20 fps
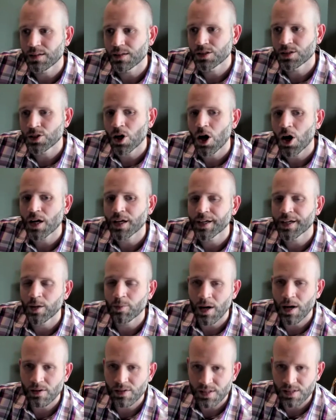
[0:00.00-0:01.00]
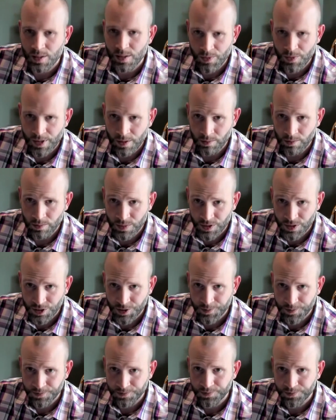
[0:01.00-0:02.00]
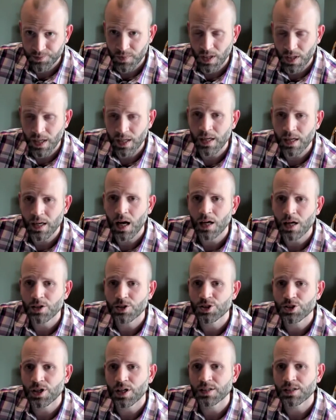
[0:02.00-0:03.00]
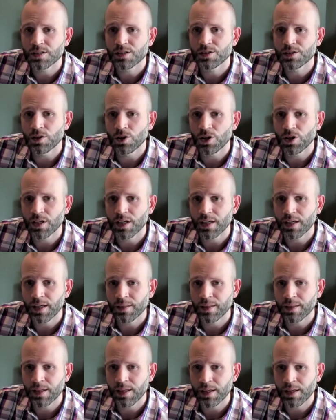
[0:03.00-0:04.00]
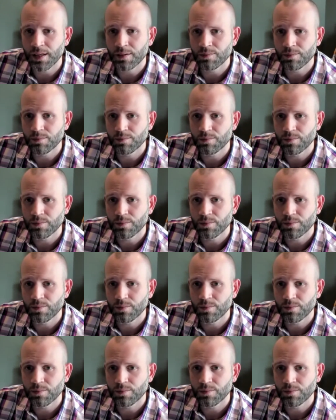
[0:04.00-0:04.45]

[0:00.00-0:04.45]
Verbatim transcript: talking about symptoms and not just looking at the